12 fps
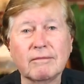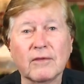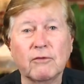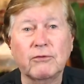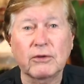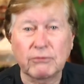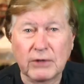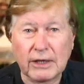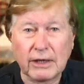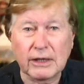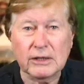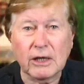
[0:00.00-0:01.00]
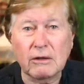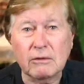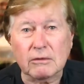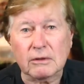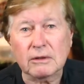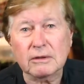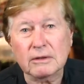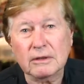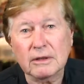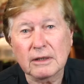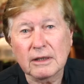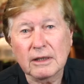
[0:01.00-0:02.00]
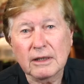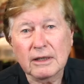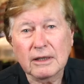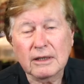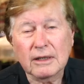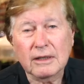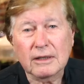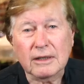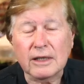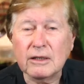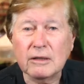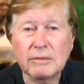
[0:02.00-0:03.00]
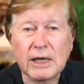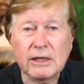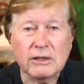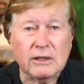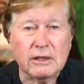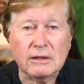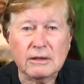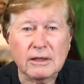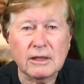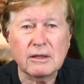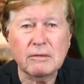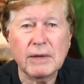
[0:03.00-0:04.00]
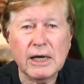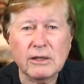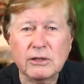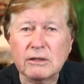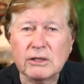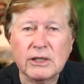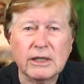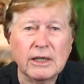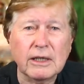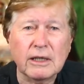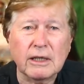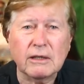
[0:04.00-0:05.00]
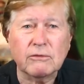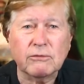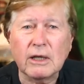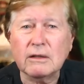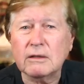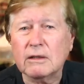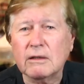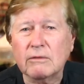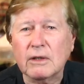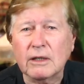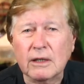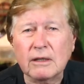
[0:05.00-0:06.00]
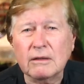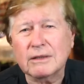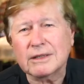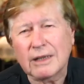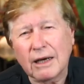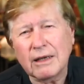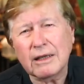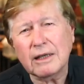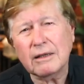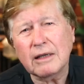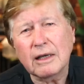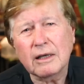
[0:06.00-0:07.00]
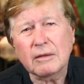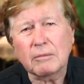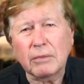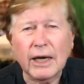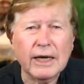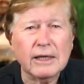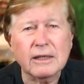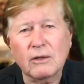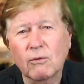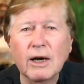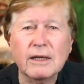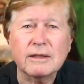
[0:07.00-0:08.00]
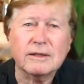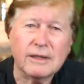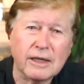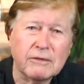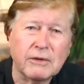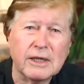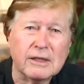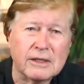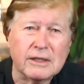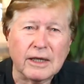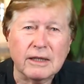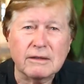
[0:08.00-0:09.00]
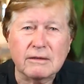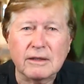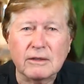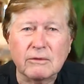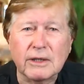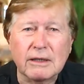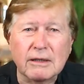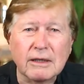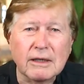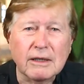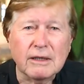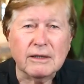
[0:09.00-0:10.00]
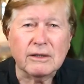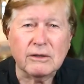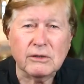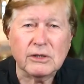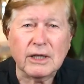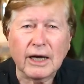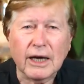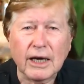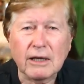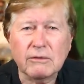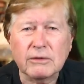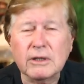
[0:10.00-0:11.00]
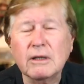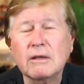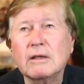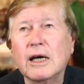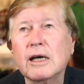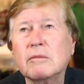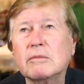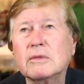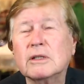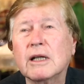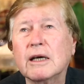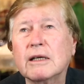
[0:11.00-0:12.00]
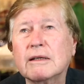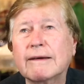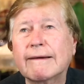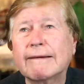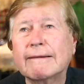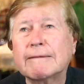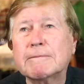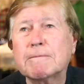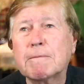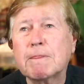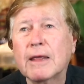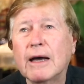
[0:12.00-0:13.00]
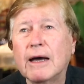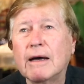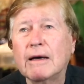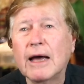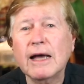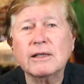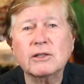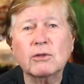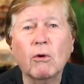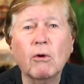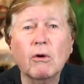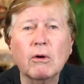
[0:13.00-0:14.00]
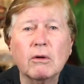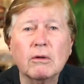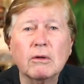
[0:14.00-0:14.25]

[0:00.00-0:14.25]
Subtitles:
50 years old. Can you imagine it? Can you imagine sitting in front of the little tiny black and white TV set that we used to have, you know, names like Astor,